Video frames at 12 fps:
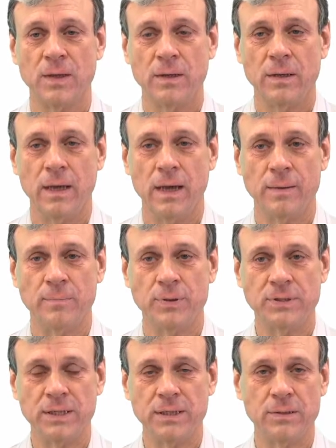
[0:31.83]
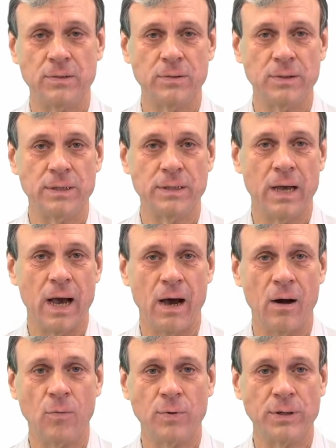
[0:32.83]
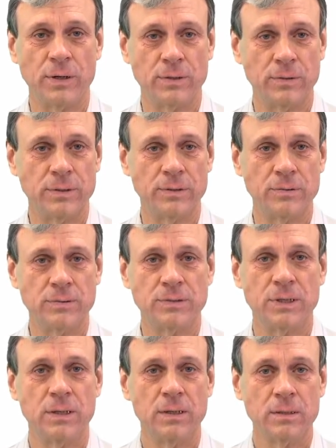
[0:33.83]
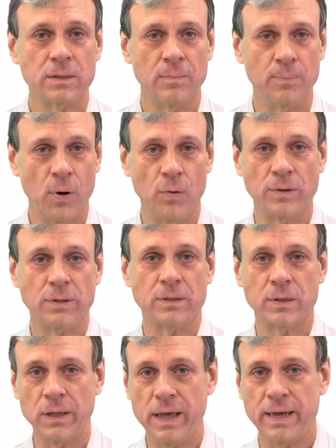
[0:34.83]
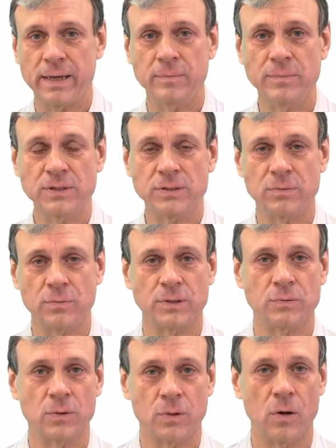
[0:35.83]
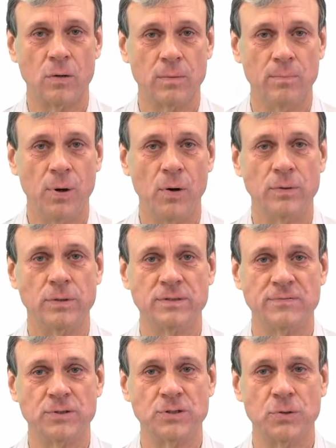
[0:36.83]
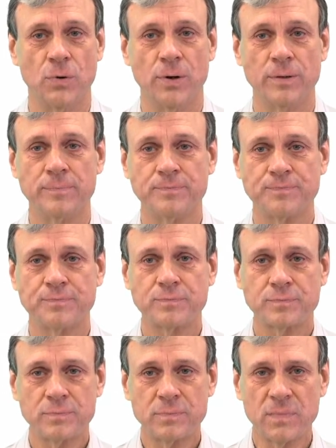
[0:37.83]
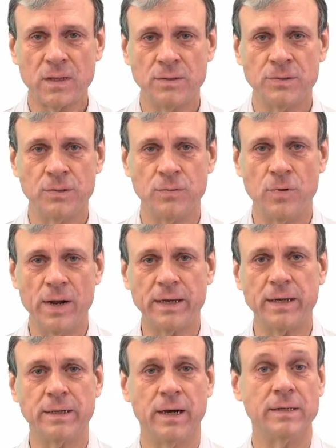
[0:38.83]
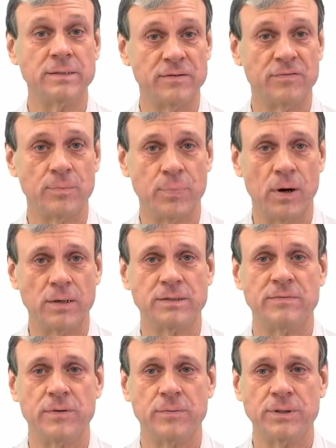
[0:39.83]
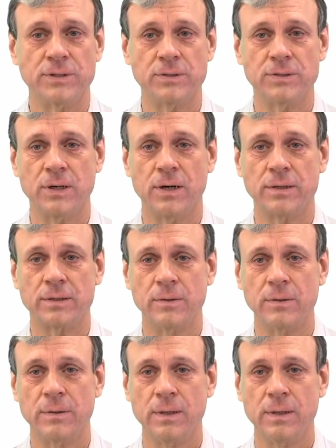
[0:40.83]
and particularly how we are going to use component claims, which we'll call components for short, to recognize different parts of a research article.